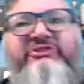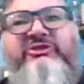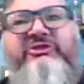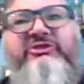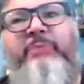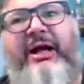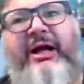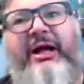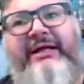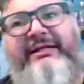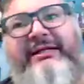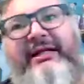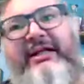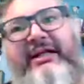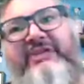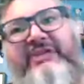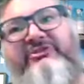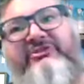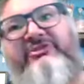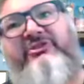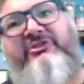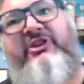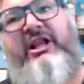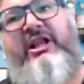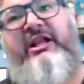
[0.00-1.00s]
is my
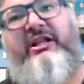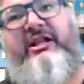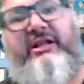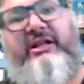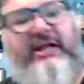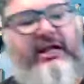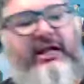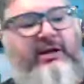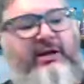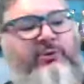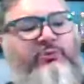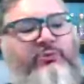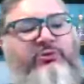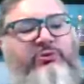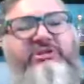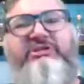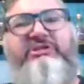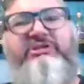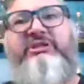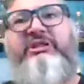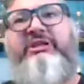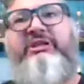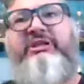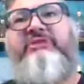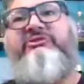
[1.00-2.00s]
guess that
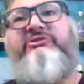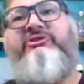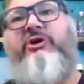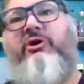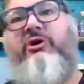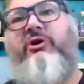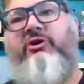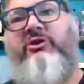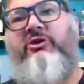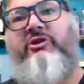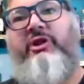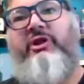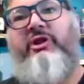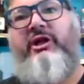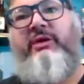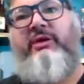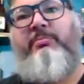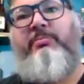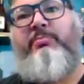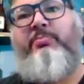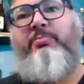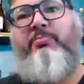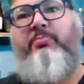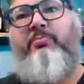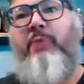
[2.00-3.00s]
really, so the
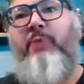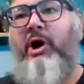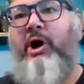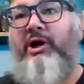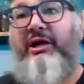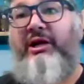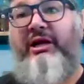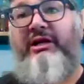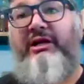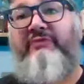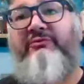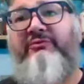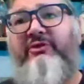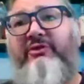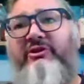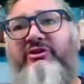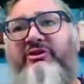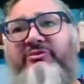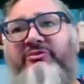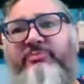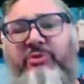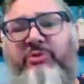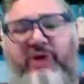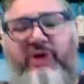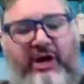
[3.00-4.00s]
marketing for
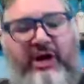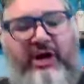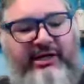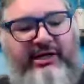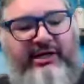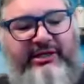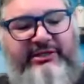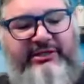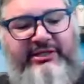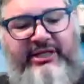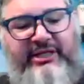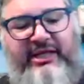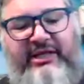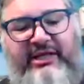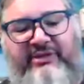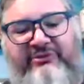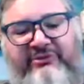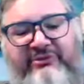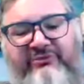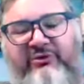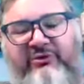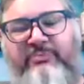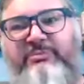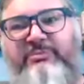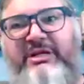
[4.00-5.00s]
this product is
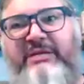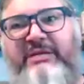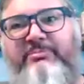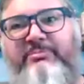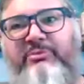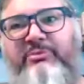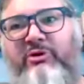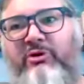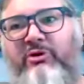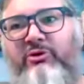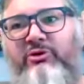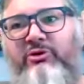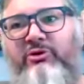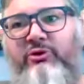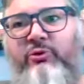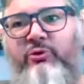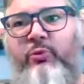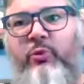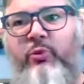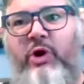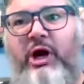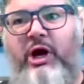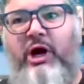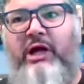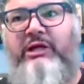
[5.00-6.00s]
for people who
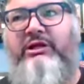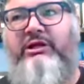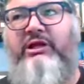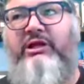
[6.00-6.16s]
want